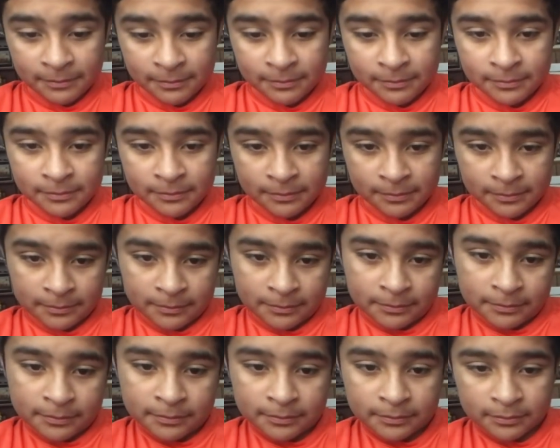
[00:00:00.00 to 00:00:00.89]

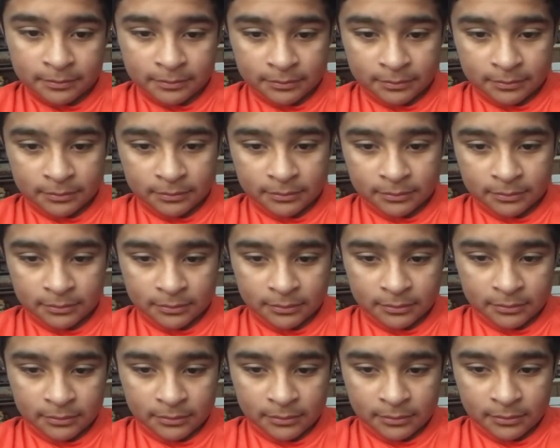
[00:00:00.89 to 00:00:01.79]

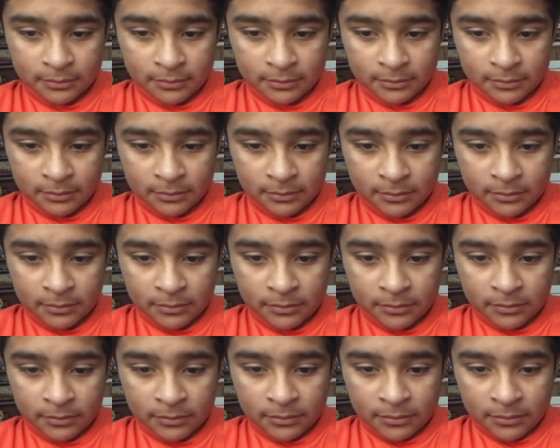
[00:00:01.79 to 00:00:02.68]

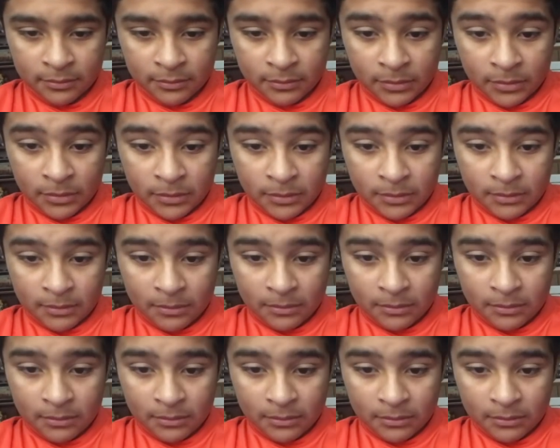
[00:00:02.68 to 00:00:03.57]

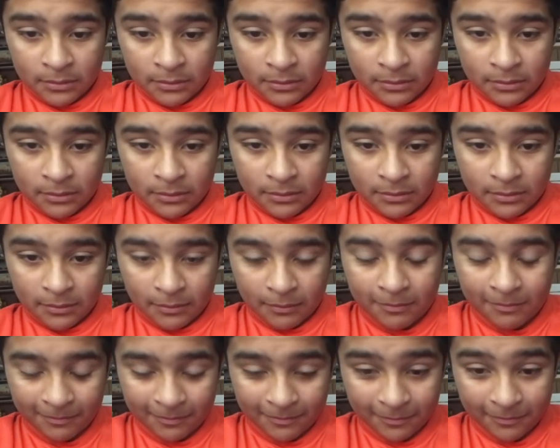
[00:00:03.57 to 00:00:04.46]

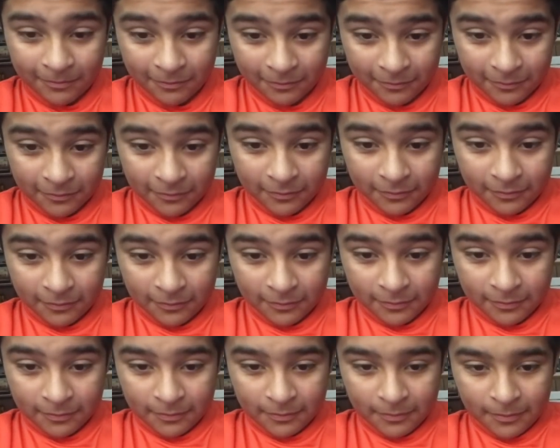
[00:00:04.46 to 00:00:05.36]
[no speech]